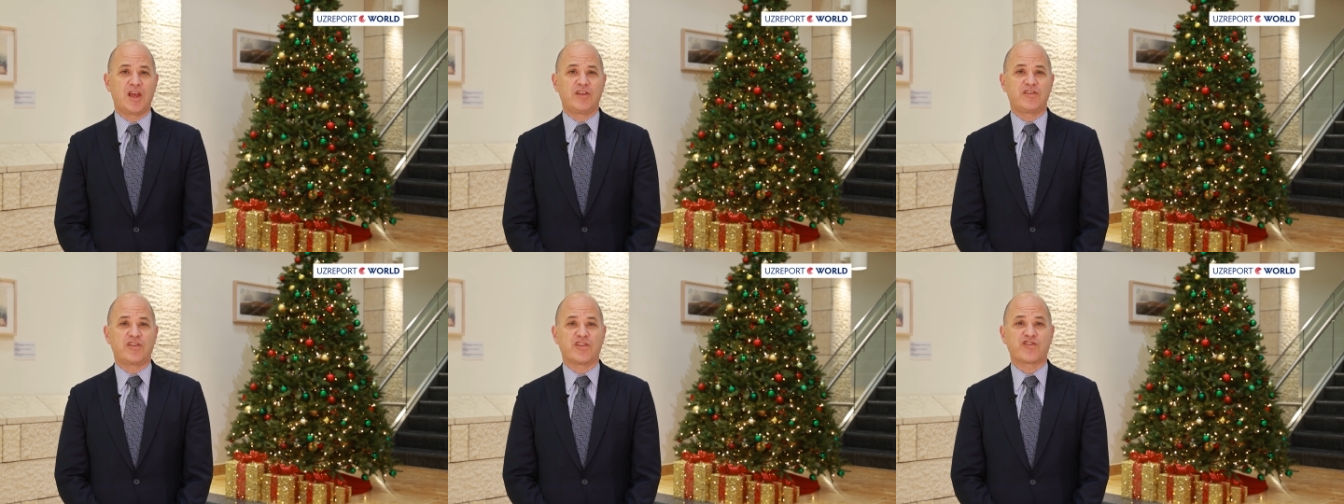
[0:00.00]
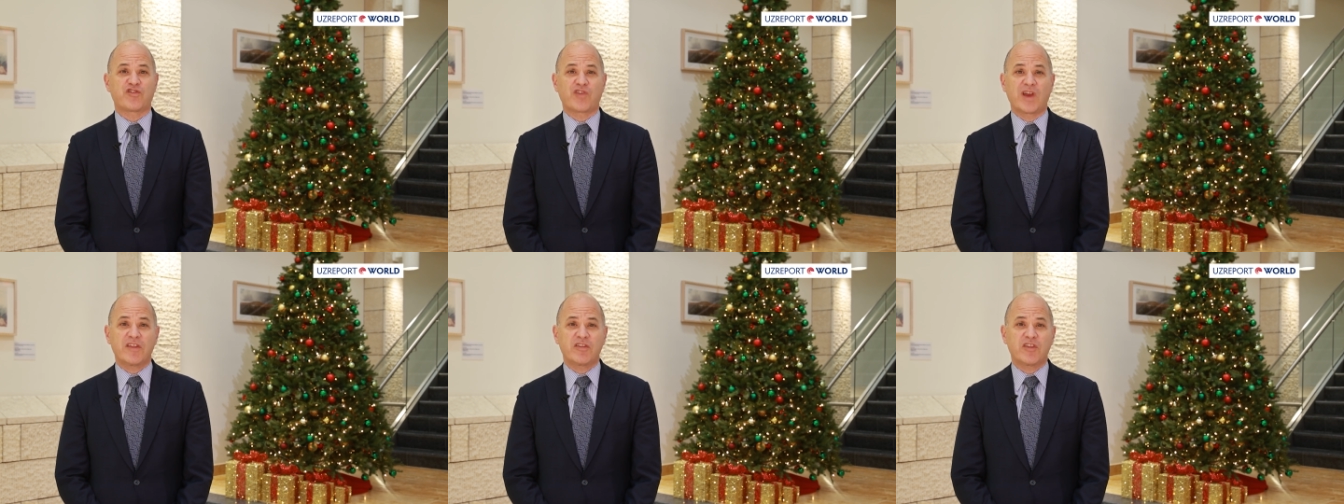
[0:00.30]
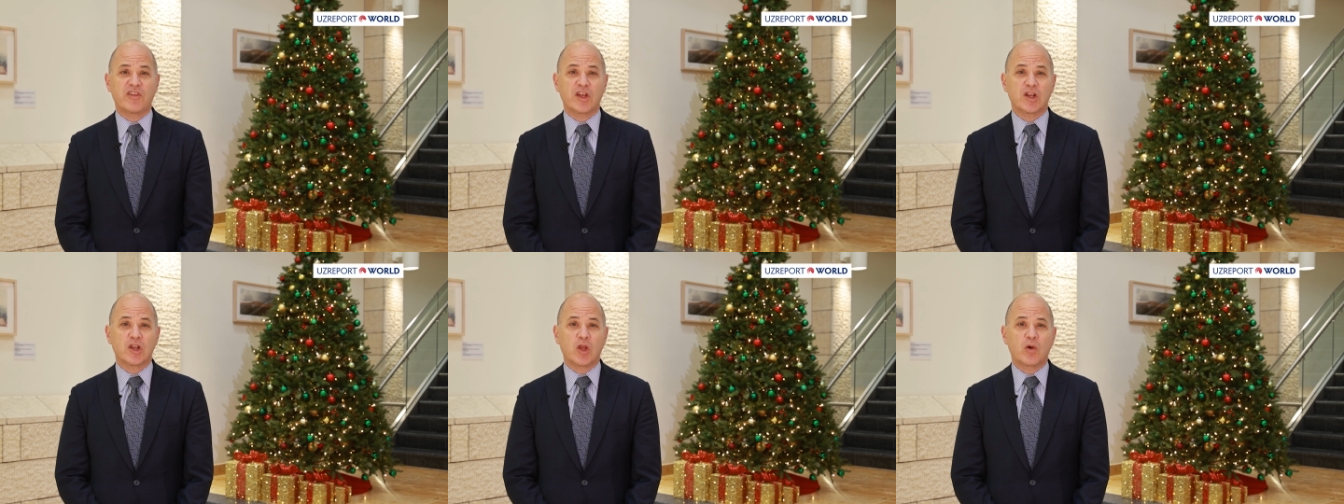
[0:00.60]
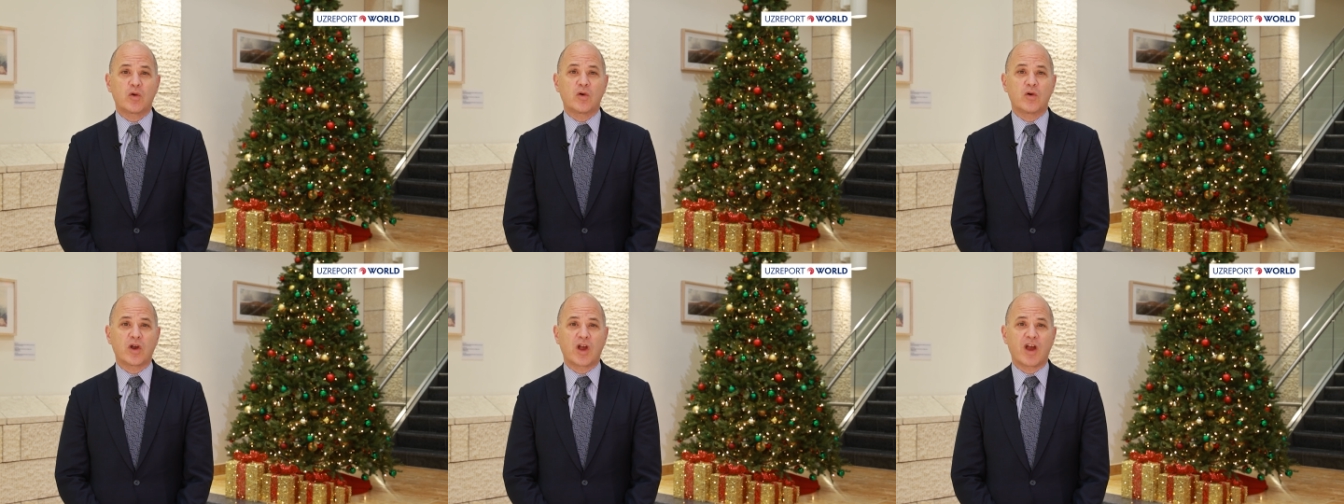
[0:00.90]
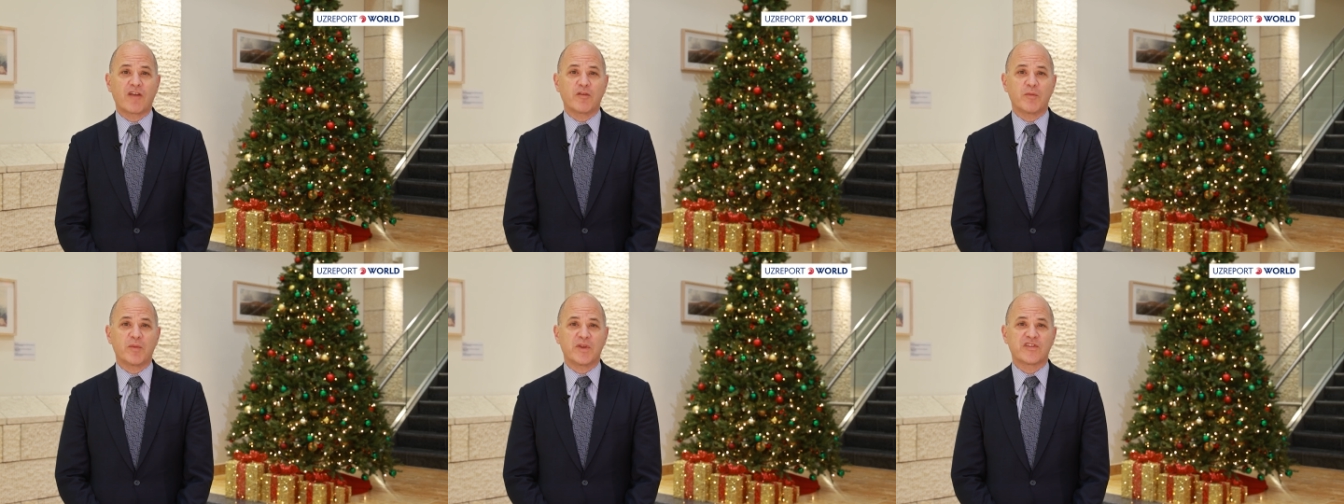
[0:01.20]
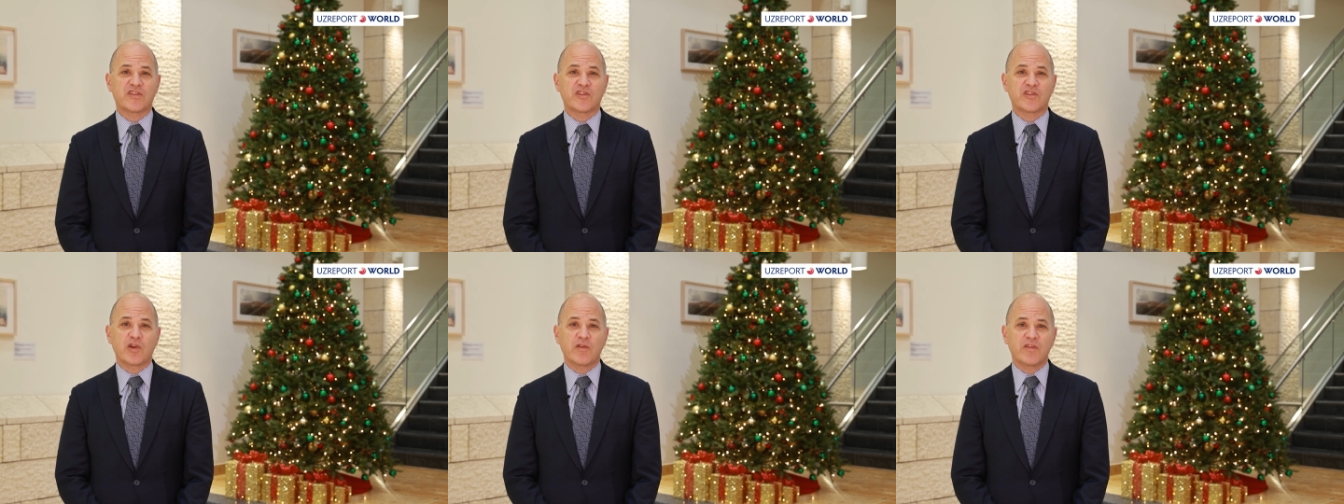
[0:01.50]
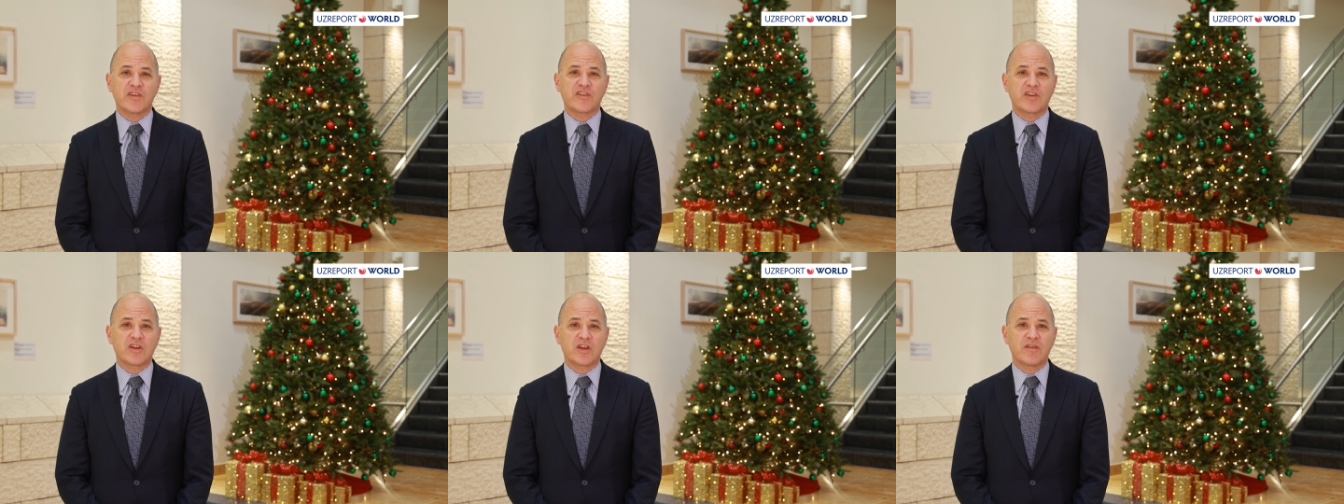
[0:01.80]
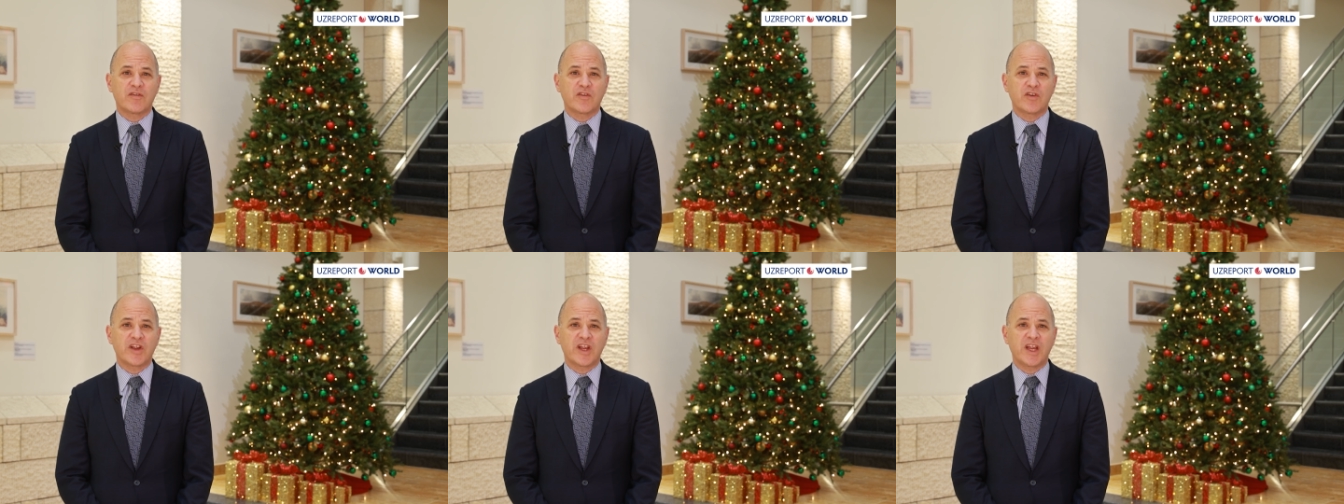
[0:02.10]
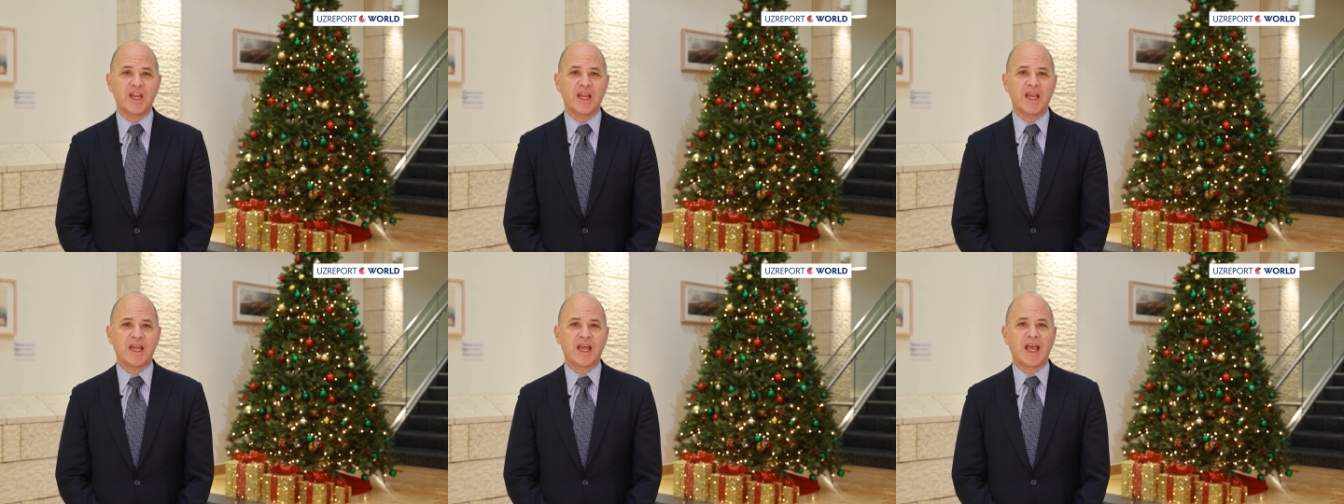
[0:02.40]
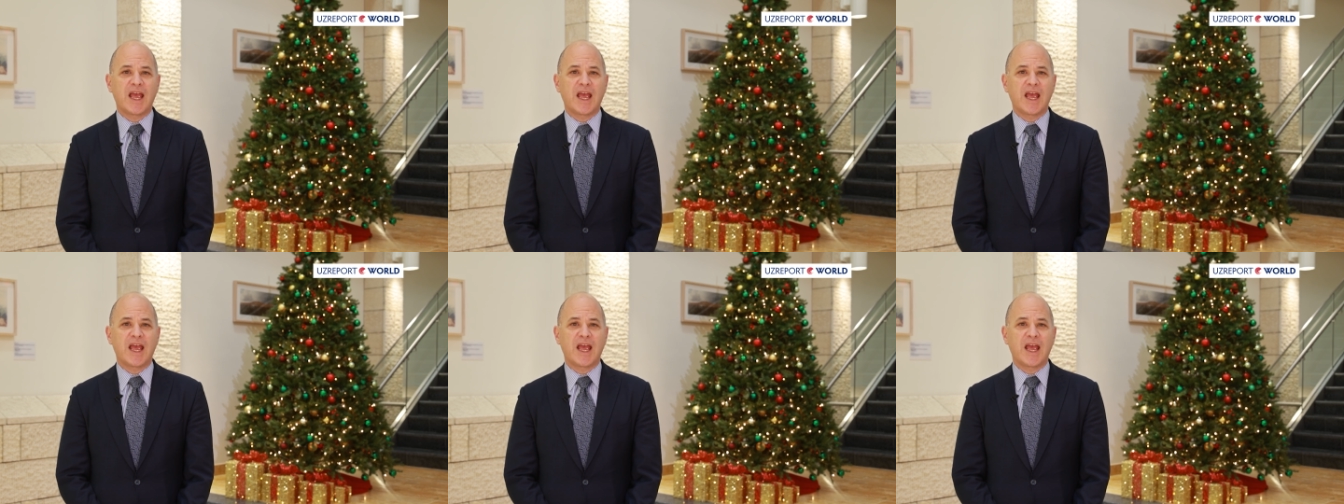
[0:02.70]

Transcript: to strengthen local government service delivery,